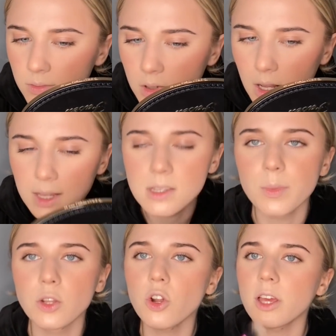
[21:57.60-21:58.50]
glitter,
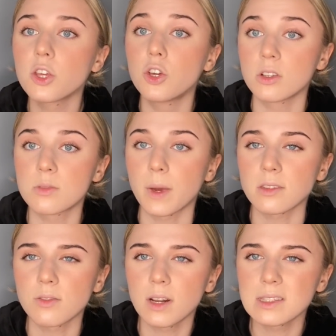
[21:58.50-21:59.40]
but not like good specks
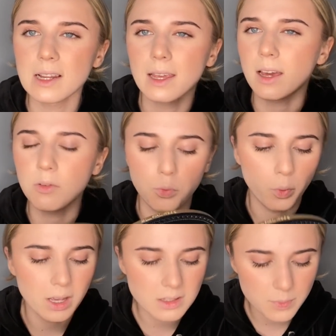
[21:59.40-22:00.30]
of glitter, like kind of
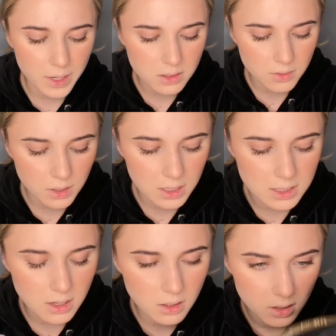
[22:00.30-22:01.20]
weird specks glitter.
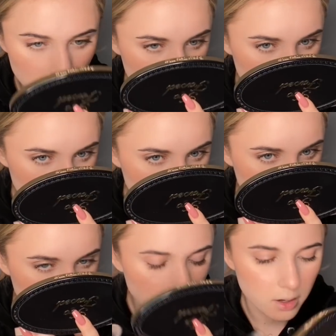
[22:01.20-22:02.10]

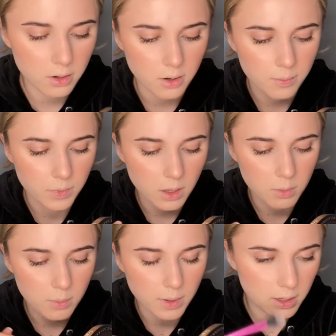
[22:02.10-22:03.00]
I don't know. Let me
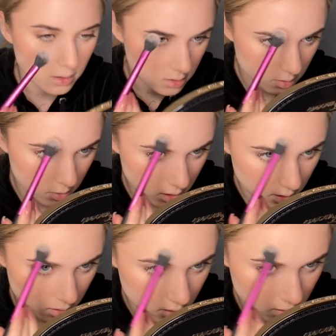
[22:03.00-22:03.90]
apply this to my